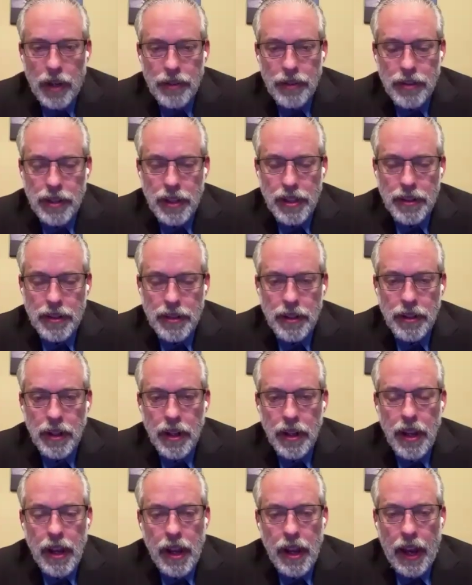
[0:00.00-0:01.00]
of Westchester.
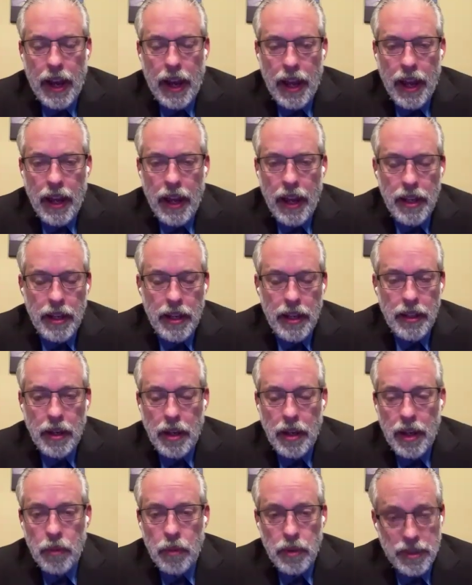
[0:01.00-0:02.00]
I
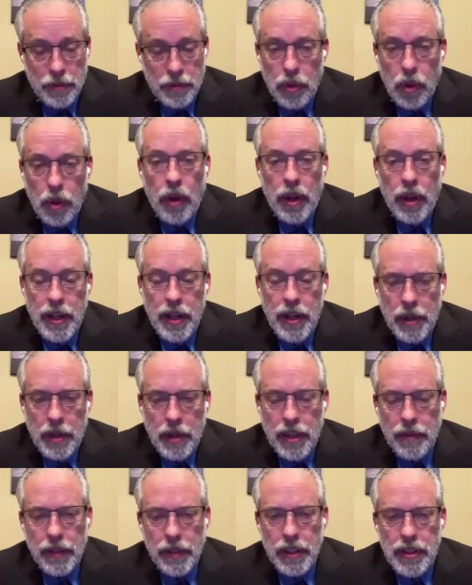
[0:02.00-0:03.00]
was employed by
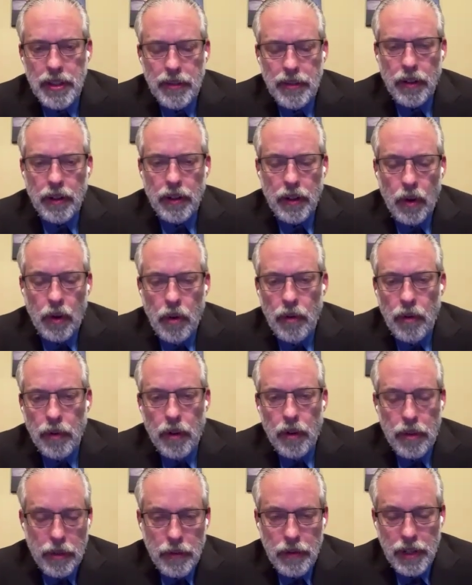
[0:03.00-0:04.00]
the village for over